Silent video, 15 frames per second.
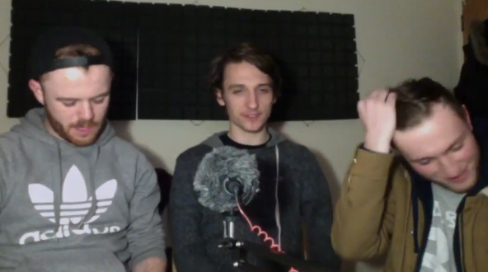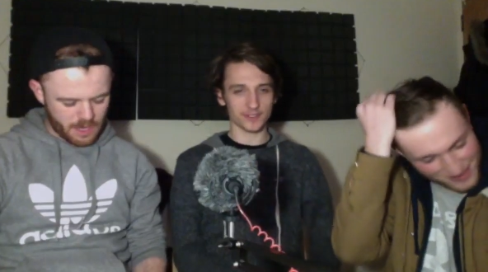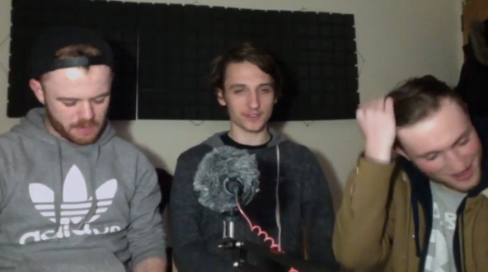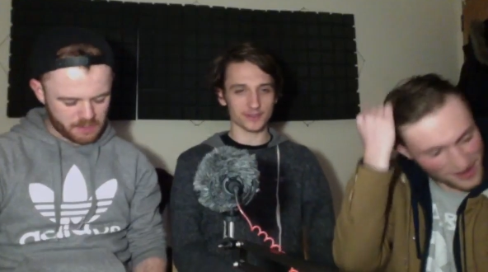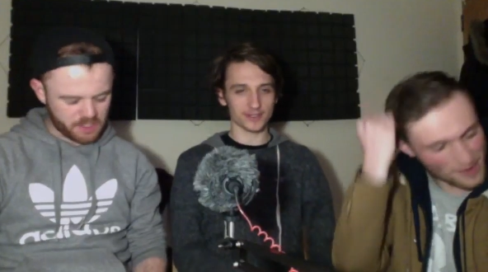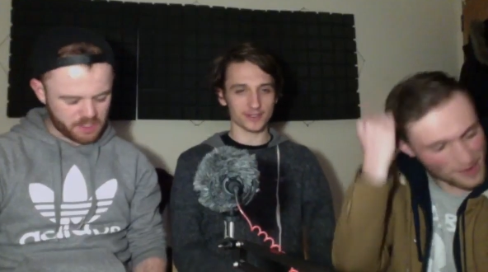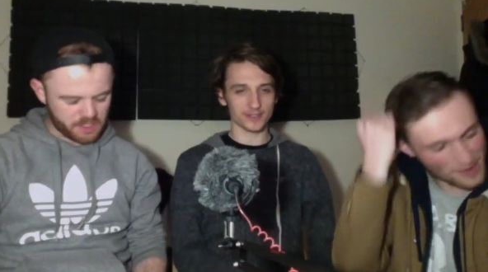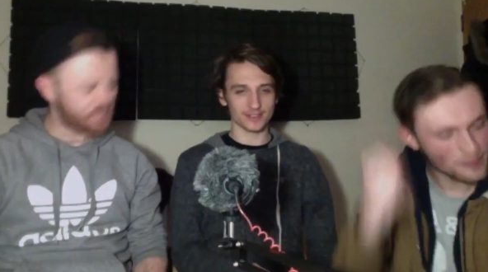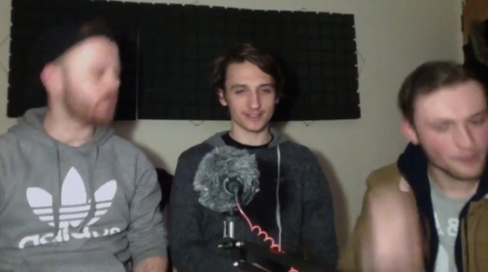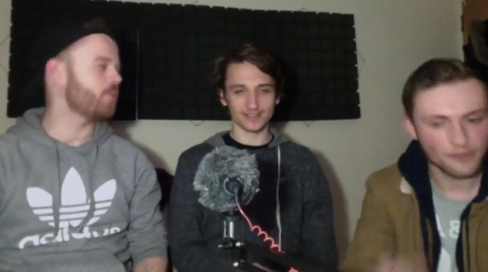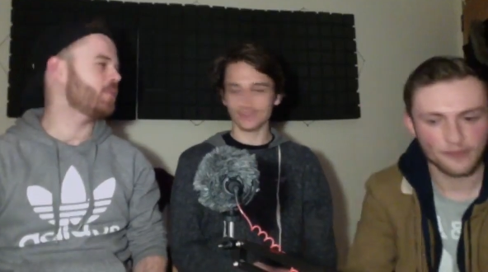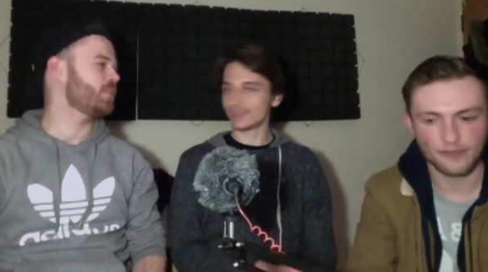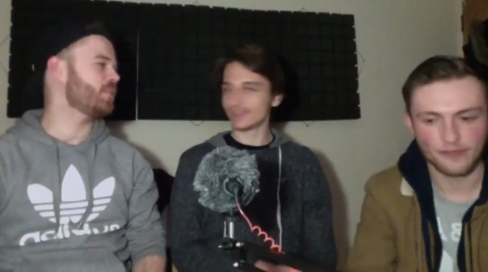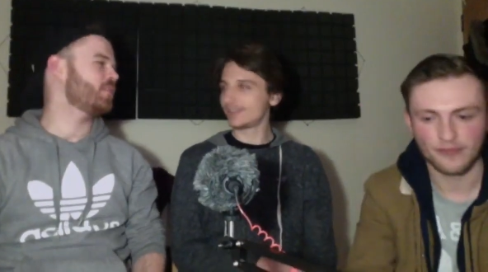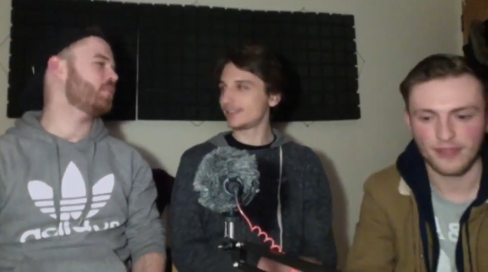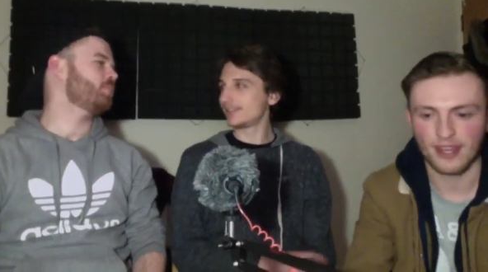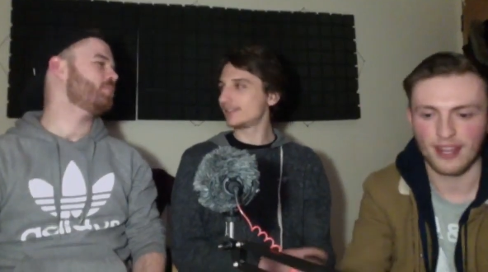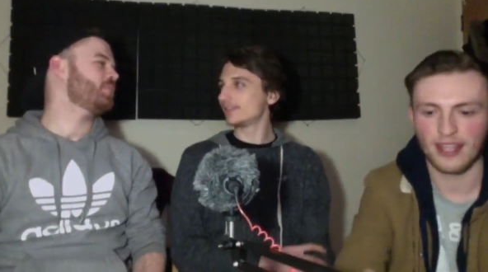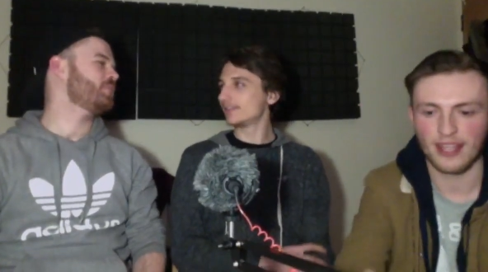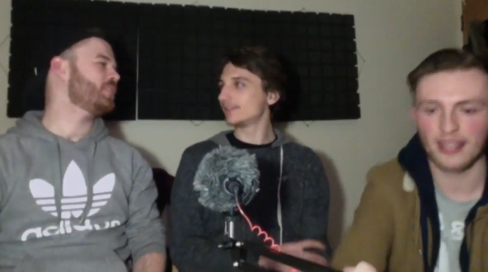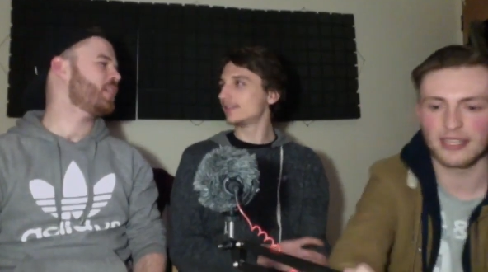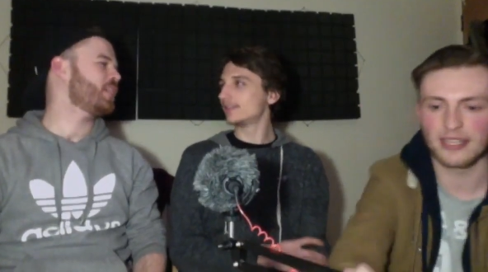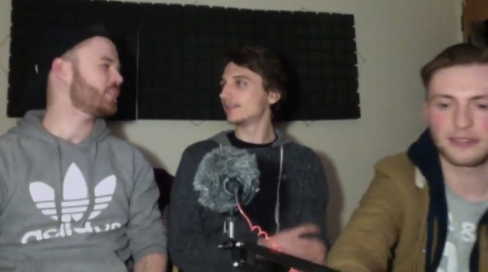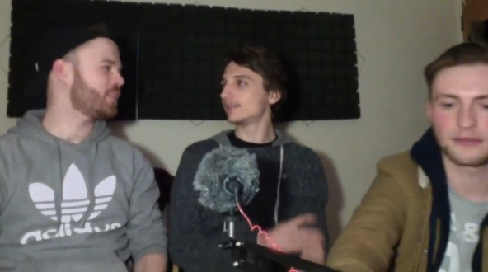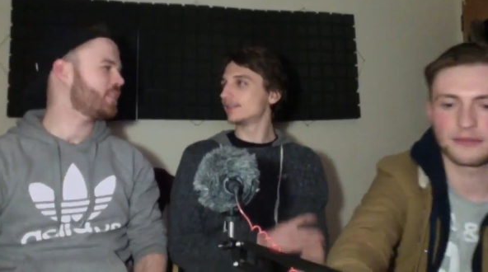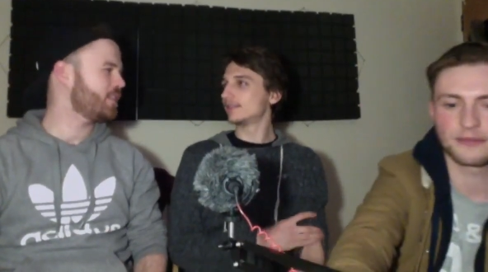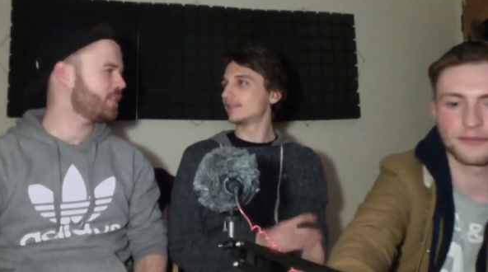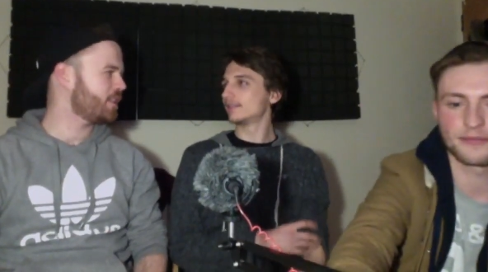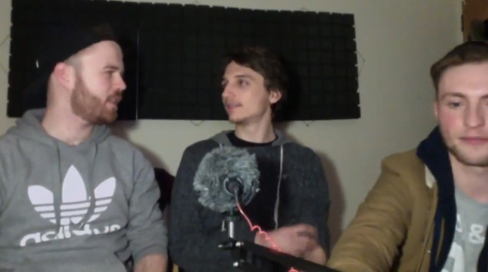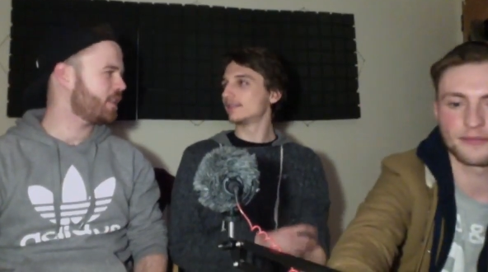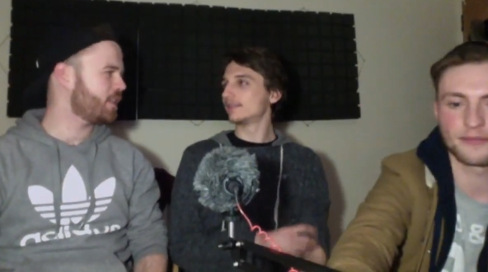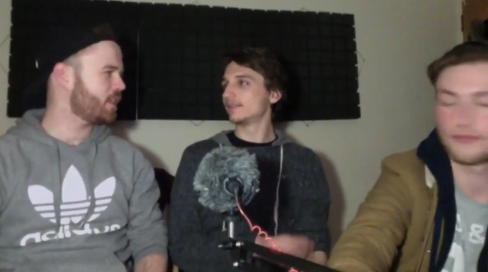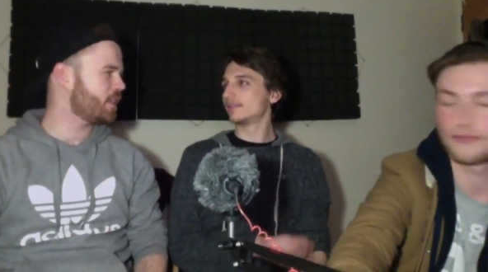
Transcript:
Speaker 1: How interested. did you deal with the sex scenes in it?